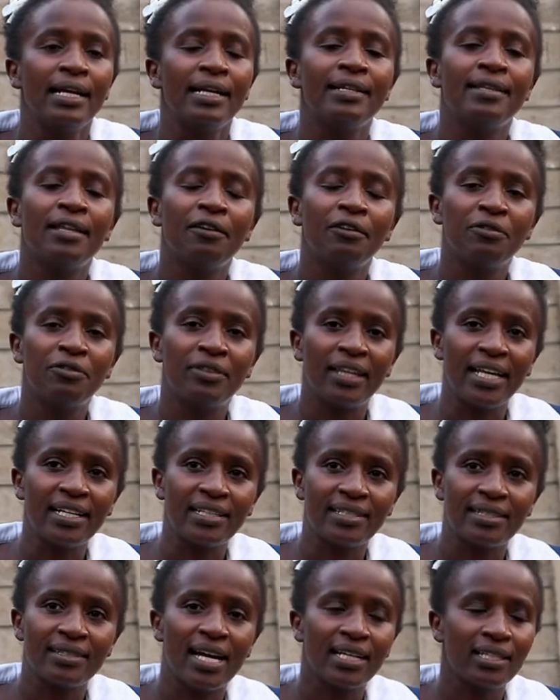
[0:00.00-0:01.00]
The
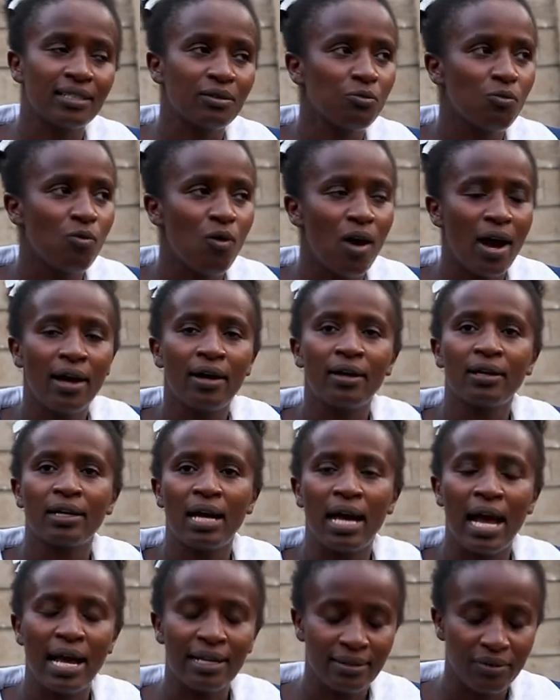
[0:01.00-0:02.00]
things that were
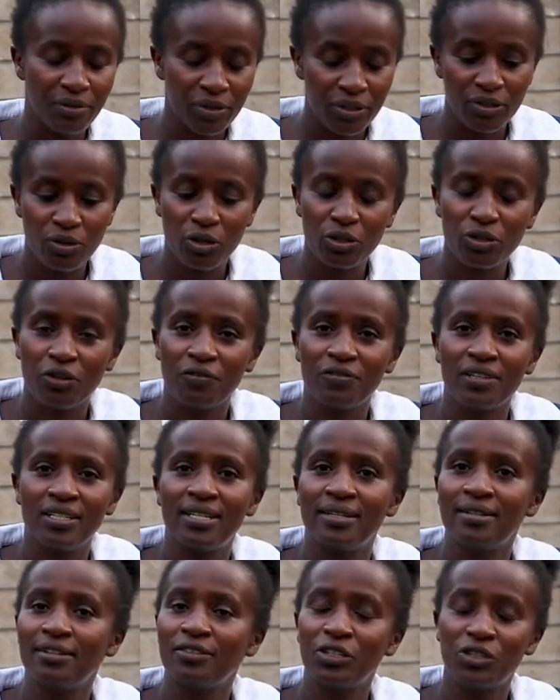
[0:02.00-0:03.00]
as a result of the
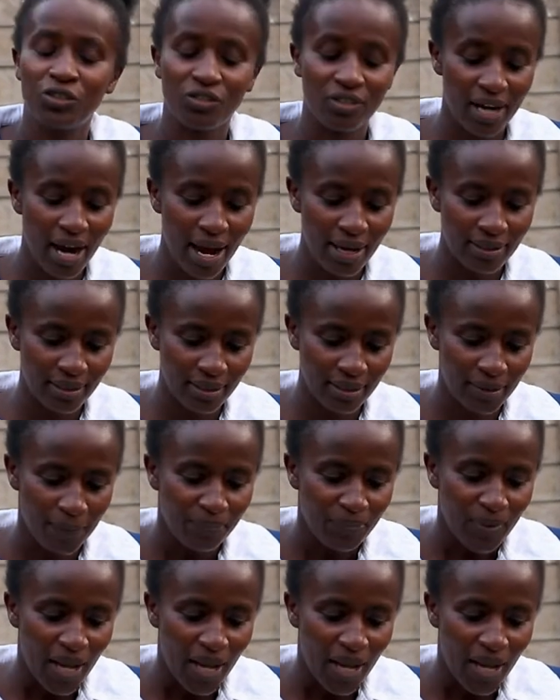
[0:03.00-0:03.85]
generational curses